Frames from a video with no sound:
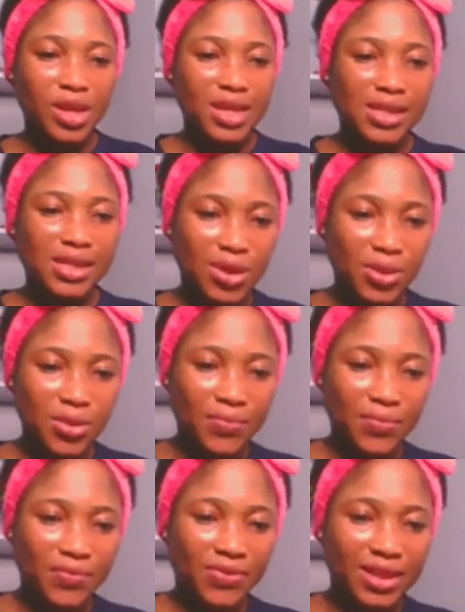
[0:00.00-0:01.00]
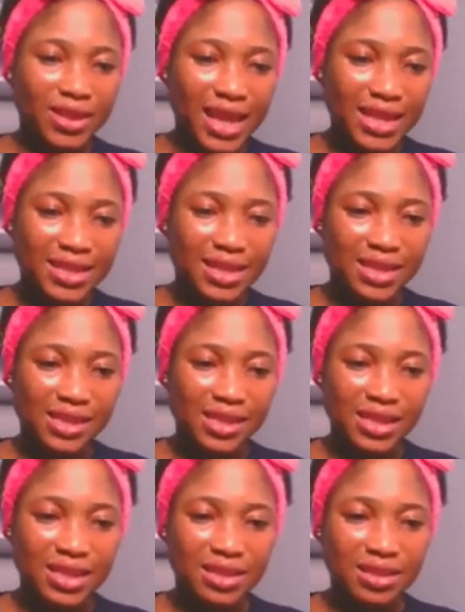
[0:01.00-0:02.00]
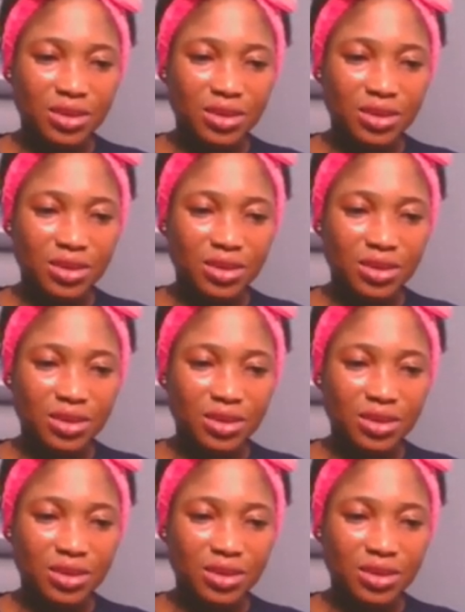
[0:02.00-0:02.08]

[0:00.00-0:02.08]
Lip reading: so that is it.